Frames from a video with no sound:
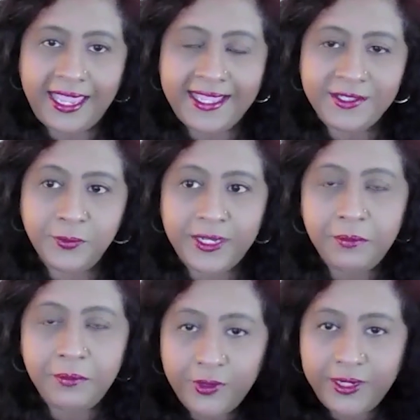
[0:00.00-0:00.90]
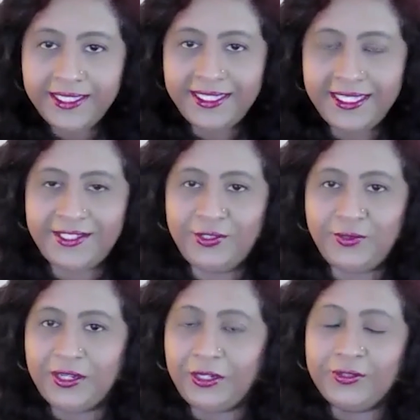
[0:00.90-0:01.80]
as we bring this
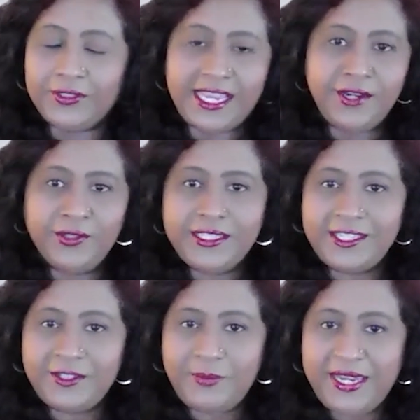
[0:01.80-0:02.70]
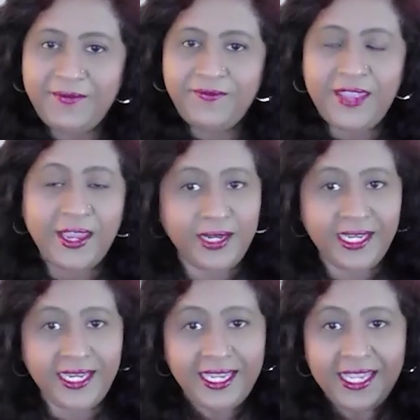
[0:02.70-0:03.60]
to a close, I know this has been a
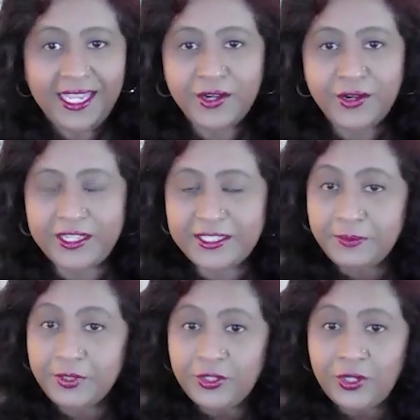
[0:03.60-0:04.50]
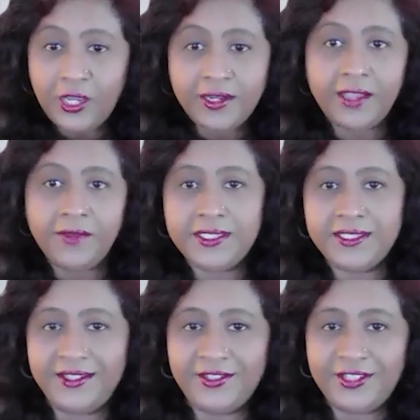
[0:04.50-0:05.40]
very crisp, short
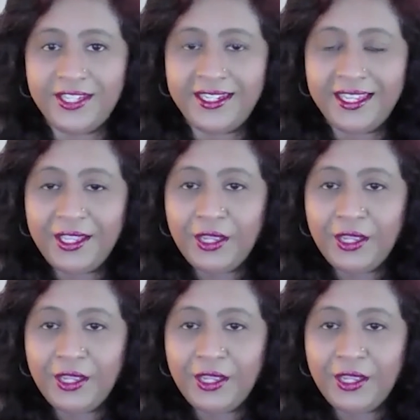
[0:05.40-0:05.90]
conversation,